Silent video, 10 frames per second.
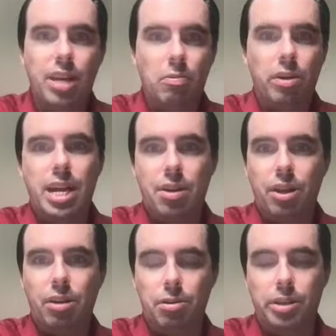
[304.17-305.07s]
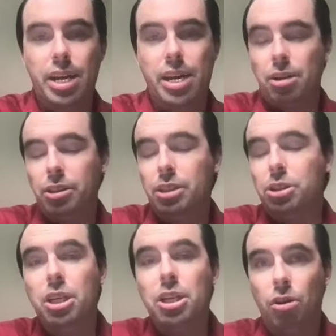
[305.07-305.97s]
they went out, they're okay. You said
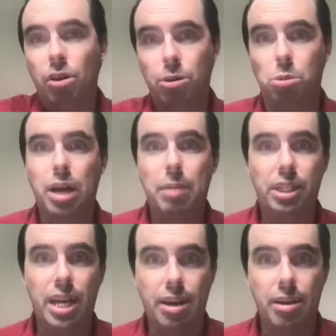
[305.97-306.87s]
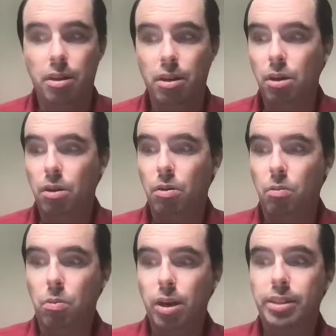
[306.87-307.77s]
Seton Hall drops out.
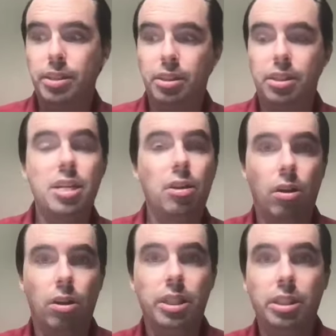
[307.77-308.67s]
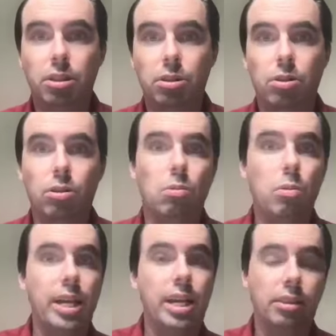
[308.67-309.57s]
What does Seton Hall need to do?
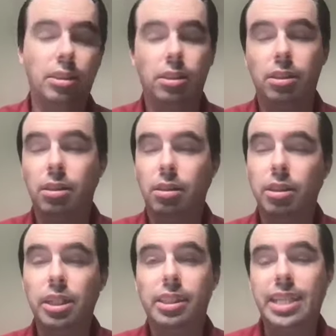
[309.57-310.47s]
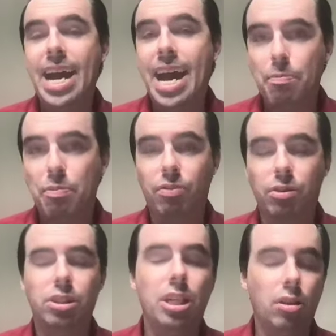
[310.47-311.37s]
What else does needs to happen for
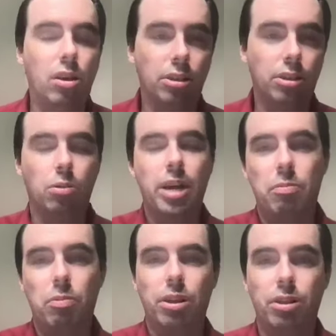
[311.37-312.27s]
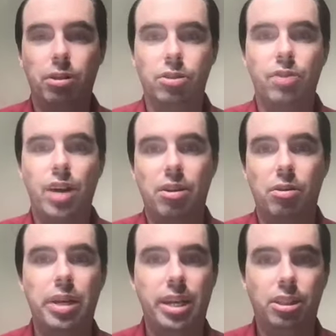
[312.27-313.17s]
Seton Hall to grab one of those final
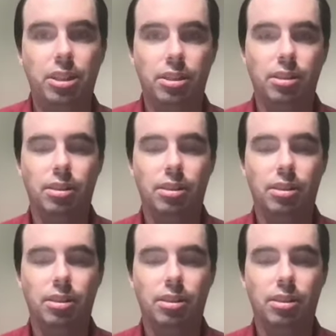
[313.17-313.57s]
bids?